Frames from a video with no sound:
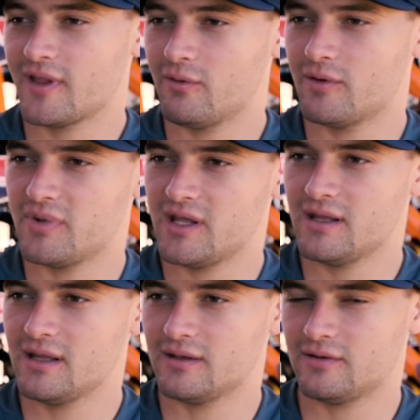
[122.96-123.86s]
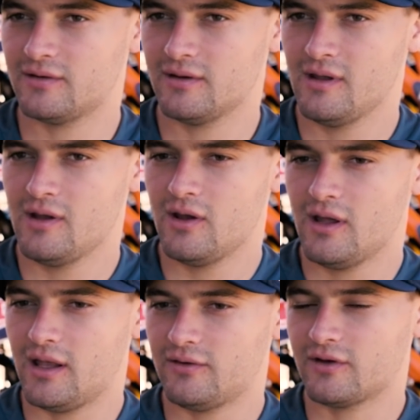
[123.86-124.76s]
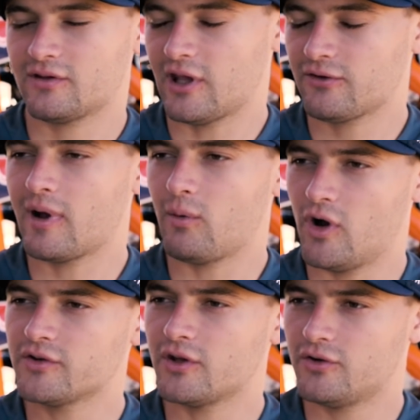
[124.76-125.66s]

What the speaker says: they would be, as successful I was in the